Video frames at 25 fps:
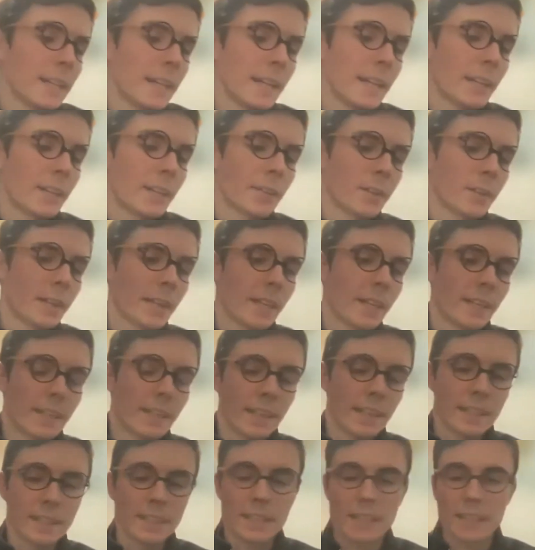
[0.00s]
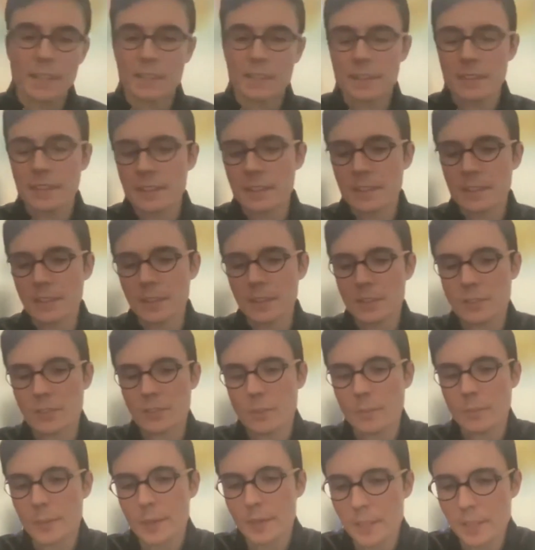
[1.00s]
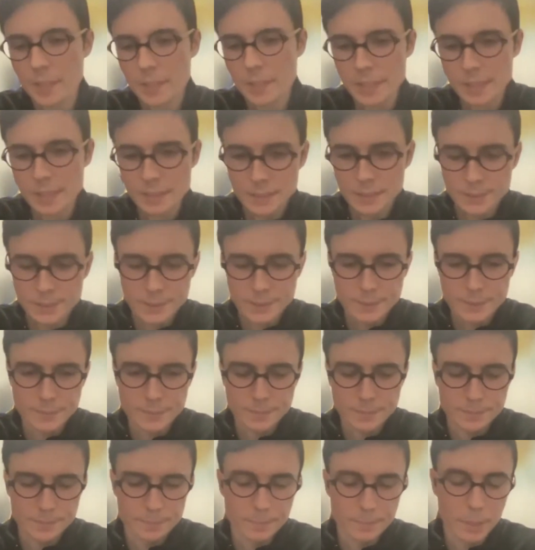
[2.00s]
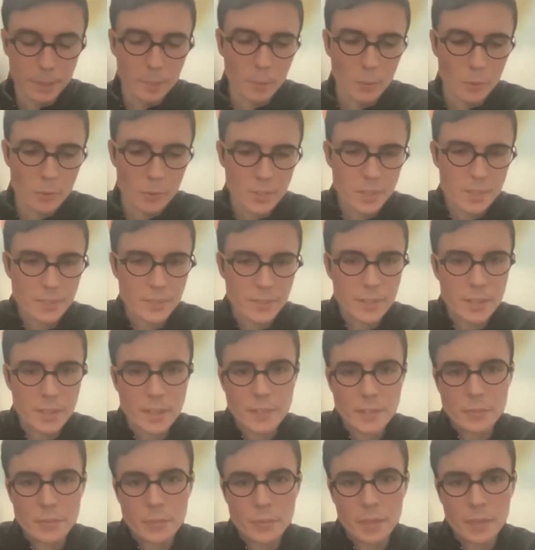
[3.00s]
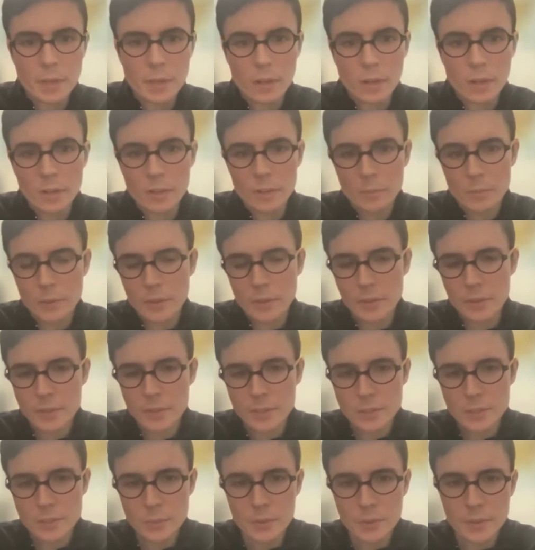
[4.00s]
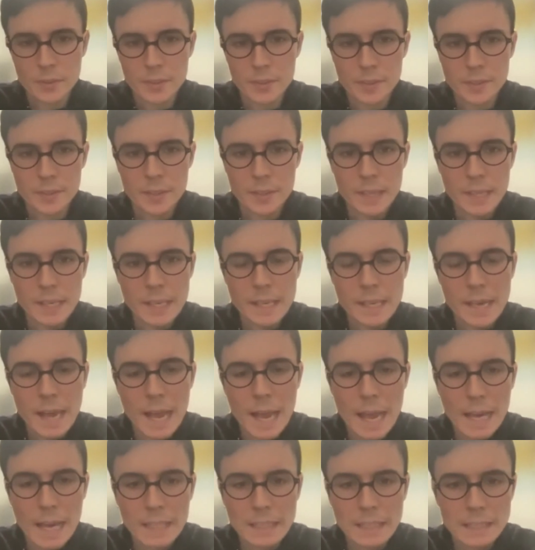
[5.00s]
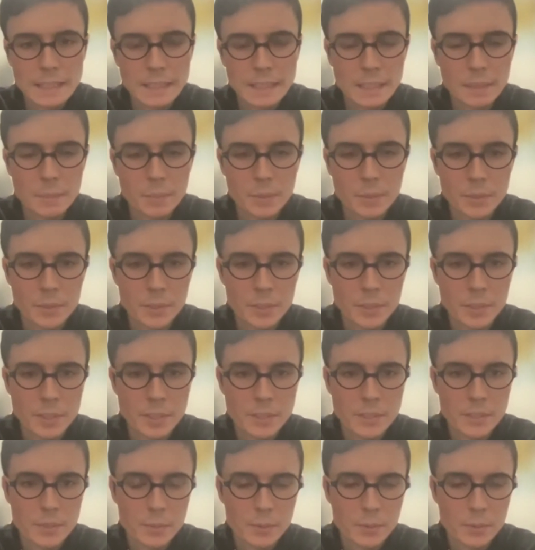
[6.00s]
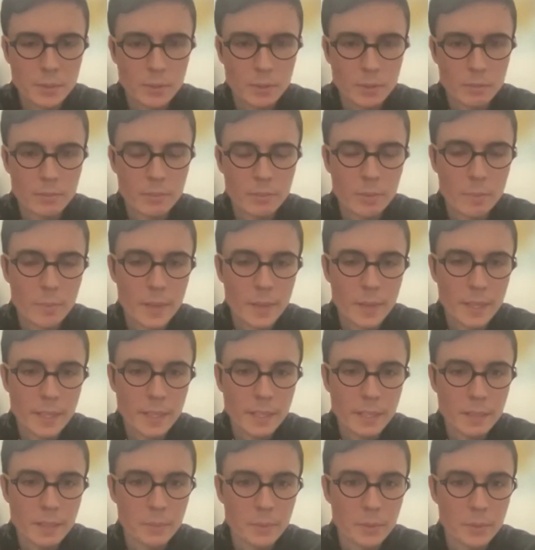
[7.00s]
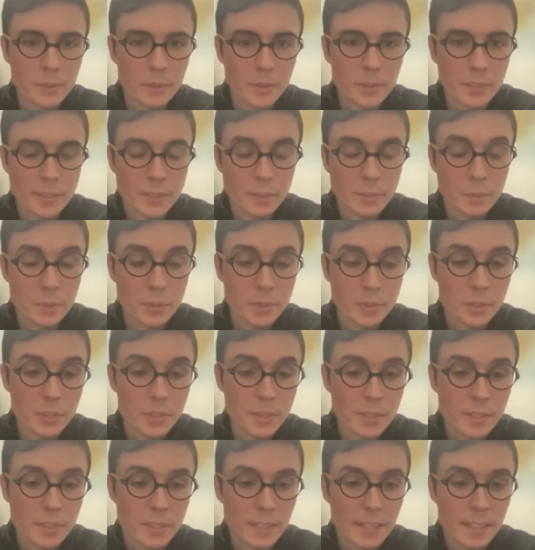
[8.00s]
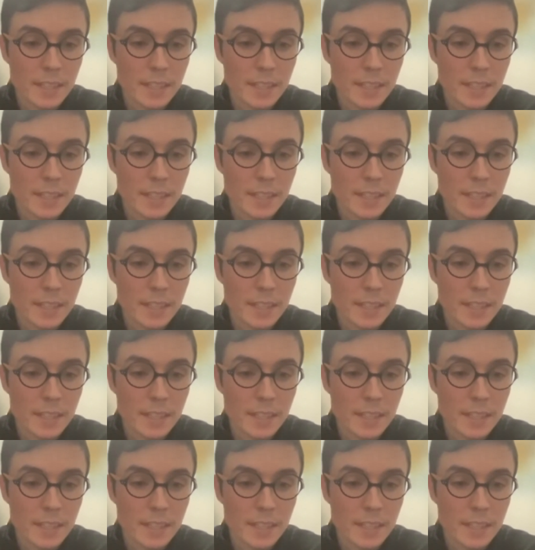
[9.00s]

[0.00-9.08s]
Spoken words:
agree, and I think there are so many bubbles, as we call them, whether it's within acting communities or filmmaking communities, which is